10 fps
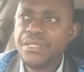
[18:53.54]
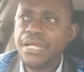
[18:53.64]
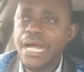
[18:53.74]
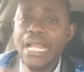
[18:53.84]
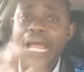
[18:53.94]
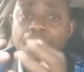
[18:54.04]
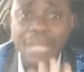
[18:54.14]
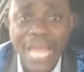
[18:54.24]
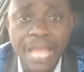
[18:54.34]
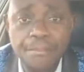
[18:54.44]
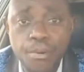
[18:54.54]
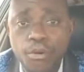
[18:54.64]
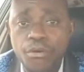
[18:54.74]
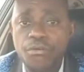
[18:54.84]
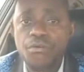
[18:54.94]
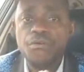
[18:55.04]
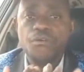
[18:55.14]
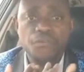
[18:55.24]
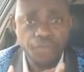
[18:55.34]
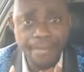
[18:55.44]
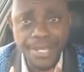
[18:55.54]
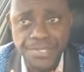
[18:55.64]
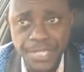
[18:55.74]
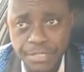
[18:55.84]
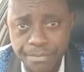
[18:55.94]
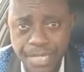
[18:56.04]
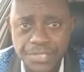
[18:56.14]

And I am liable for my statement.